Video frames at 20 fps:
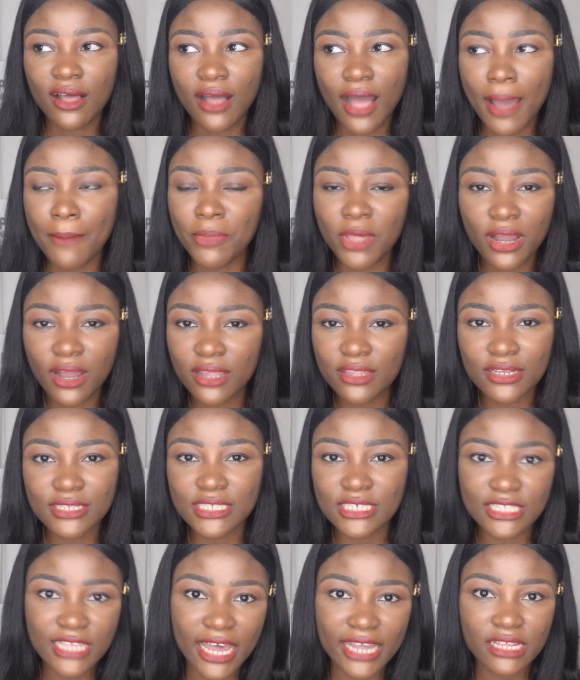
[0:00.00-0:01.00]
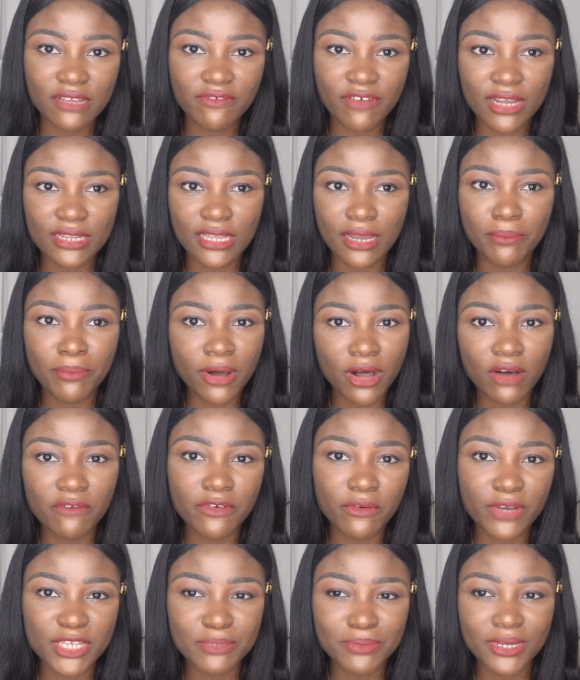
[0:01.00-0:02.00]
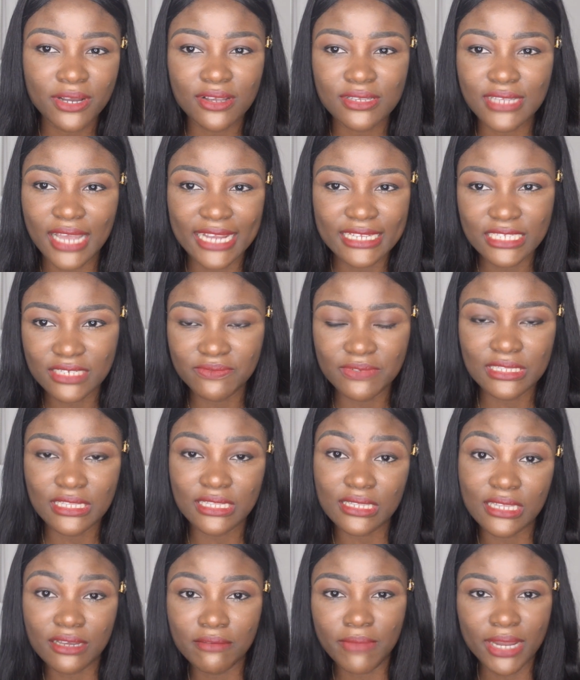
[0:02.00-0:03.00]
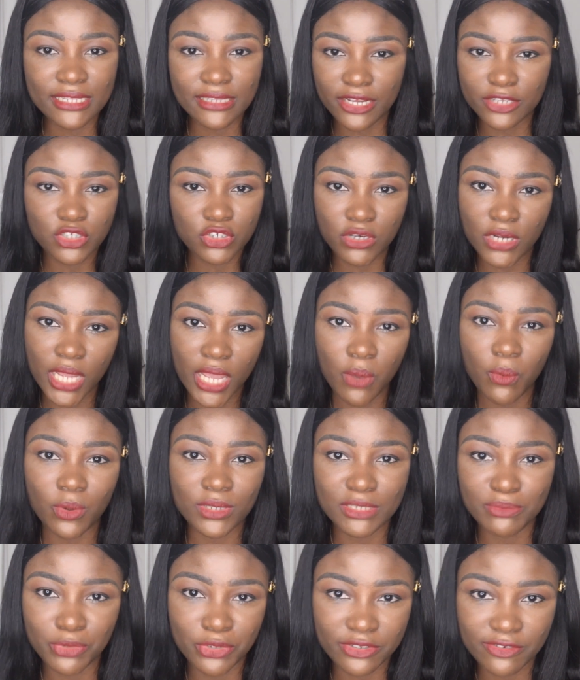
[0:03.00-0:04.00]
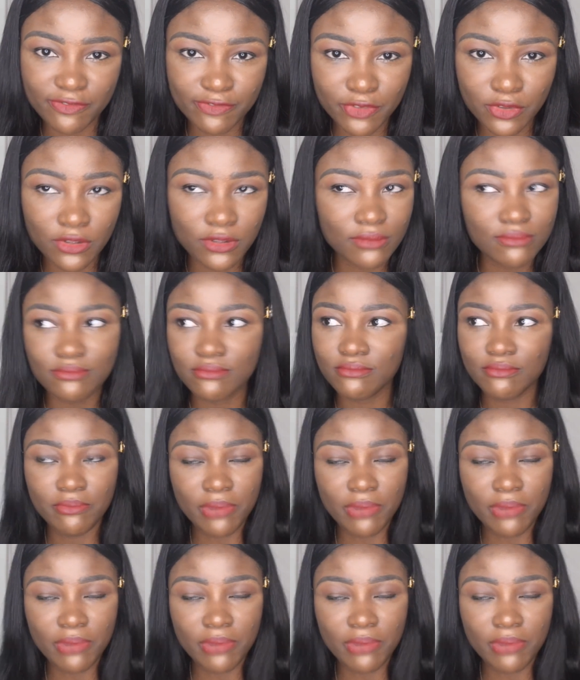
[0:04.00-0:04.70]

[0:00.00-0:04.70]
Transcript: I'm not gonna deny the fact that part of it was because I didn't really think my natural hair was beautiful.